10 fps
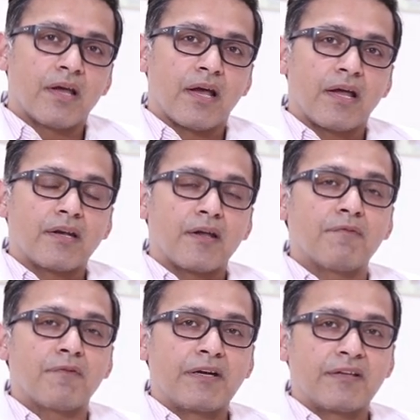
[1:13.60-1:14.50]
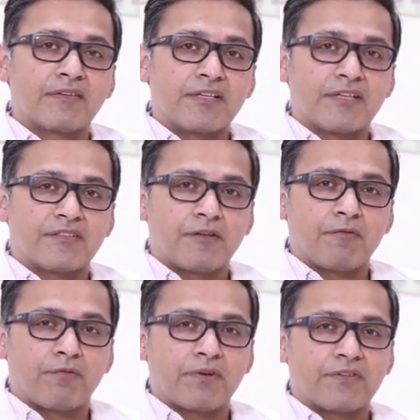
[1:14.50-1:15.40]
And if it is
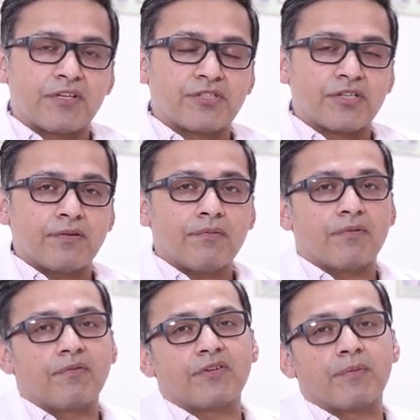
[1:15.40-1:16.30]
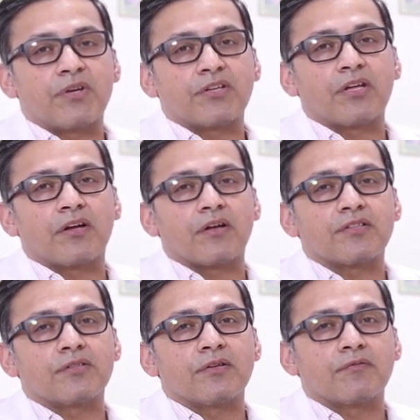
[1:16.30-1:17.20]
suggestive of a stricture, we subject
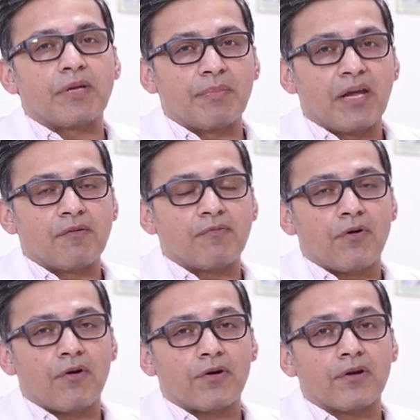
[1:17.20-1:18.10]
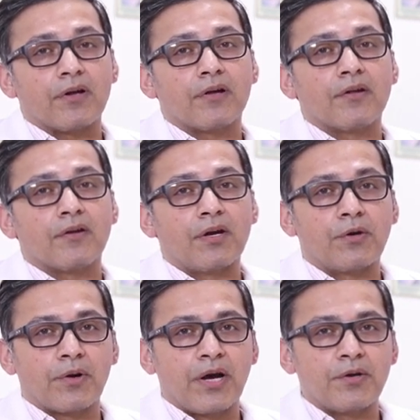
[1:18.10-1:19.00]
the female for
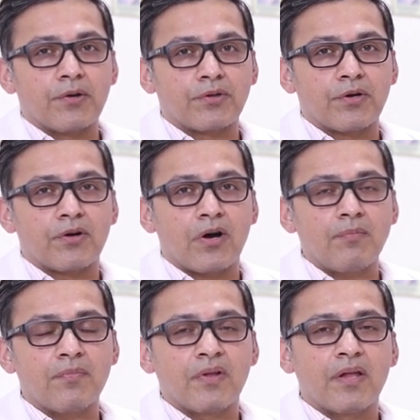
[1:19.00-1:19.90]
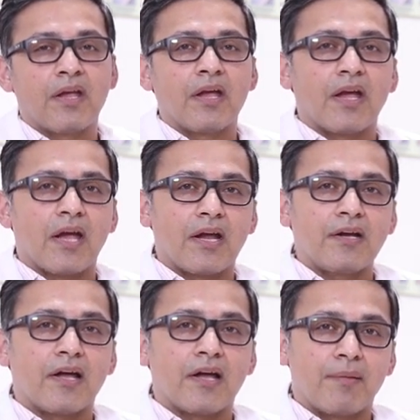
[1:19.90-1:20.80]
retrograde urethrogram
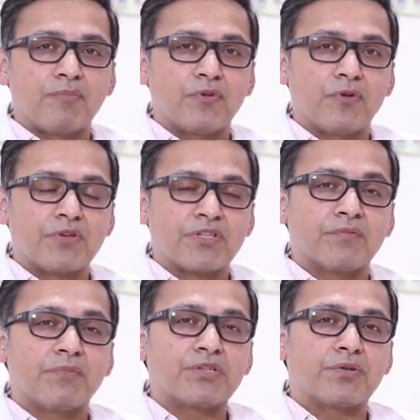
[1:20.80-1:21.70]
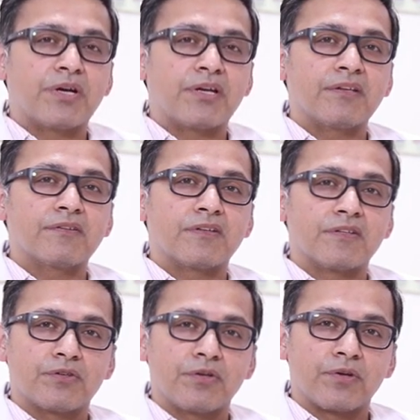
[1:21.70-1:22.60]
and a MCU, which is micturating
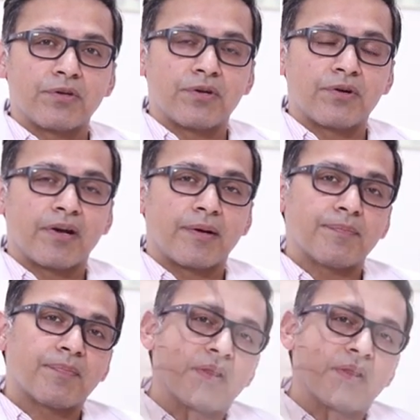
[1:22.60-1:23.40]
sister urethrogram.